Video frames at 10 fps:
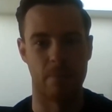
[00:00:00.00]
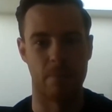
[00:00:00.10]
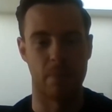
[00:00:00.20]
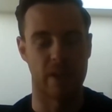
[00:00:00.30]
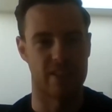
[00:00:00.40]

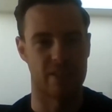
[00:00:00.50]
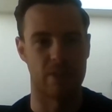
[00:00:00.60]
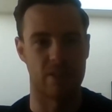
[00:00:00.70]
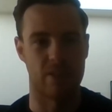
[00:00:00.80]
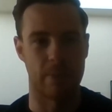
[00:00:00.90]
But customer
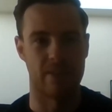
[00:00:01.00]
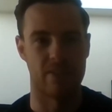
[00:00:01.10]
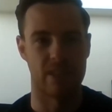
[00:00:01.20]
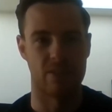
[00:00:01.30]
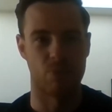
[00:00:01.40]

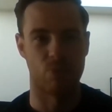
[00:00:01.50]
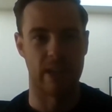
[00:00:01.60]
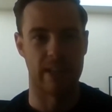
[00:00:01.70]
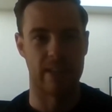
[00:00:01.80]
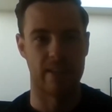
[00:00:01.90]
experience is
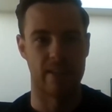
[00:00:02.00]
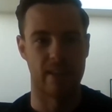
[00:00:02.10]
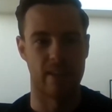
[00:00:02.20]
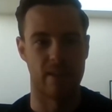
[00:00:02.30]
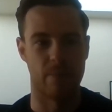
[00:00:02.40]
really
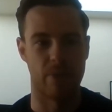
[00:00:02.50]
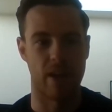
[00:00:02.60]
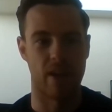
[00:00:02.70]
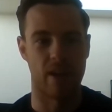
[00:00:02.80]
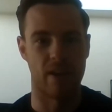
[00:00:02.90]

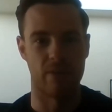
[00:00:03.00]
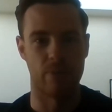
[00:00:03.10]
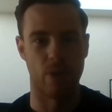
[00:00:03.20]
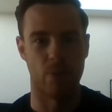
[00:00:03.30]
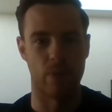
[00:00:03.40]
the heart of
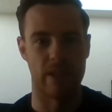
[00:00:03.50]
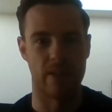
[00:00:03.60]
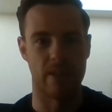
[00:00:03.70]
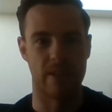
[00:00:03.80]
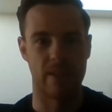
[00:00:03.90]
what
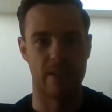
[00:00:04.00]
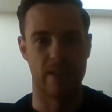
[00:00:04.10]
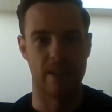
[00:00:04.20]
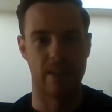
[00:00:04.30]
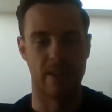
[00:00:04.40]
we
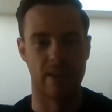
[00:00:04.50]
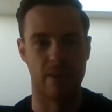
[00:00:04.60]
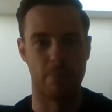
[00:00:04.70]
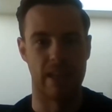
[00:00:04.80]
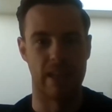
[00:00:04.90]

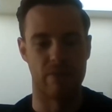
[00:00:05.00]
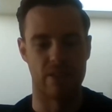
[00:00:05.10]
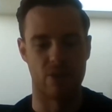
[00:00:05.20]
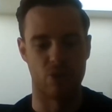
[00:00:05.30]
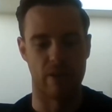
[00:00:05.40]
believe
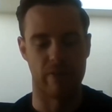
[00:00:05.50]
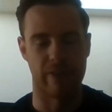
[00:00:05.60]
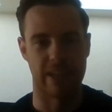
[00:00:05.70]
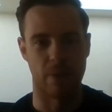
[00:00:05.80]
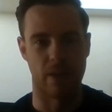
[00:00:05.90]
is the driving
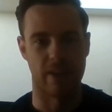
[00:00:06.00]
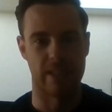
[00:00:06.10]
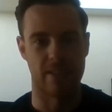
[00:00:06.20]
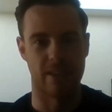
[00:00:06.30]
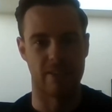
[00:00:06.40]
factor
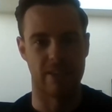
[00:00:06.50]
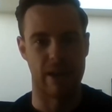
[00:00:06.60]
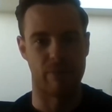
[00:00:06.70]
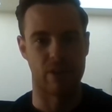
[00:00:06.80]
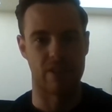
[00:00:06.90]
behind our
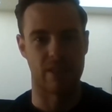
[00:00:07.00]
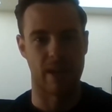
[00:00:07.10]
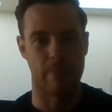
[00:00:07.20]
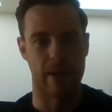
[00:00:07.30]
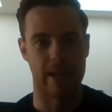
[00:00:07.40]
advocacy
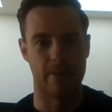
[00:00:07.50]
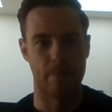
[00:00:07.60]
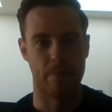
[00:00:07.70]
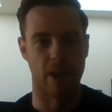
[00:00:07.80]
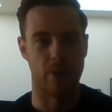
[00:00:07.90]
campaign.
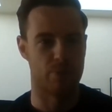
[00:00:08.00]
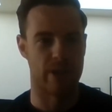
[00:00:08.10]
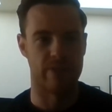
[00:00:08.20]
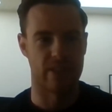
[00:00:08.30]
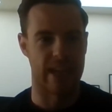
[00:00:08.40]
I was
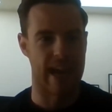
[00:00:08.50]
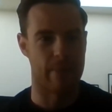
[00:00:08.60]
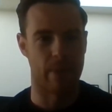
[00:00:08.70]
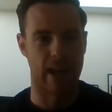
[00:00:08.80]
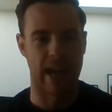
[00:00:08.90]
previously at
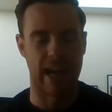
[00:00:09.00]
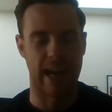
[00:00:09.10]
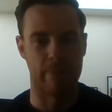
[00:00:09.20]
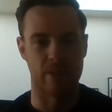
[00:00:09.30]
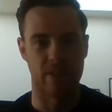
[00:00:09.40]

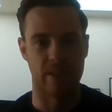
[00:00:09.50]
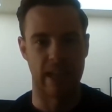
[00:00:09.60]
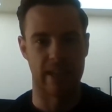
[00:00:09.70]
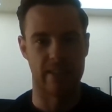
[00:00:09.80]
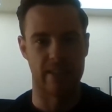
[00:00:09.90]
Amazon,
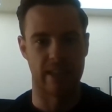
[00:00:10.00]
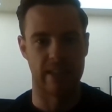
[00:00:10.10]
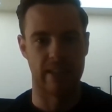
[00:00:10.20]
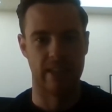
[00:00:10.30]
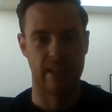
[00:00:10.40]
and
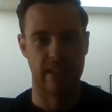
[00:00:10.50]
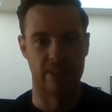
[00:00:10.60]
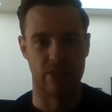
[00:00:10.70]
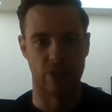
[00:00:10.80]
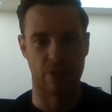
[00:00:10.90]

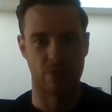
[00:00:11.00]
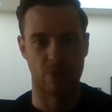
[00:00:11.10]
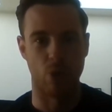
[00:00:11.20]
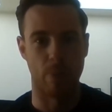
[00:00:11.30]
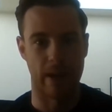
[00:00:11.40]
it's a
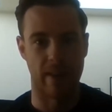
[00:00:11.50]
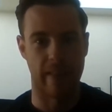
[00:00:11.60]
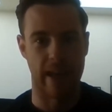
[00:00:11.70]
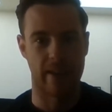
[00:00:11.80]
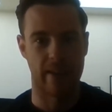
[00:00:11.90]
core pillar
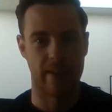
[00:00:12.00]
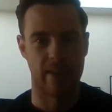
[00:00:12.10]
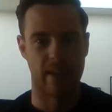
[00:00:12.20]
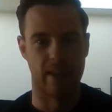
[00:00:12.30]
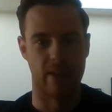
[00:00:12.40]
there,
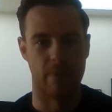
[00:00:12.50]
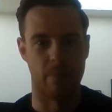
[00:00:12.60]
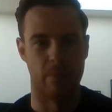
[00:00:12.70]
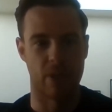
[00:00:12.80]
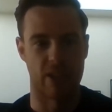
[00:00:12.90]

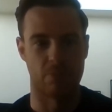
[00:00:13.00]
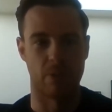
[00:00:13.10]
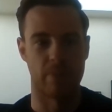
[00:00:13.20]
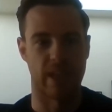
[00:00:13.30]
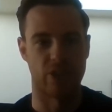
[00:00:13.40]
customer
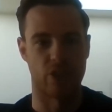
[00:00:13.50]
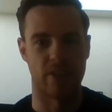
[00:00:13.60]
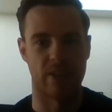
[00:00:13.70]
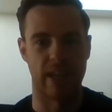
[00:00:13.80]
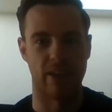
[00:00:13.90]
obsession.
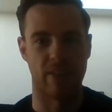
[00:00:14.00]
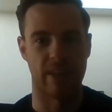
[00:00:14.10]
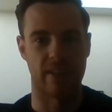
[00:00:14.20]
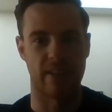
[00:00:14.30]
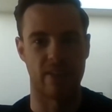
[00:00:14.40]
And I think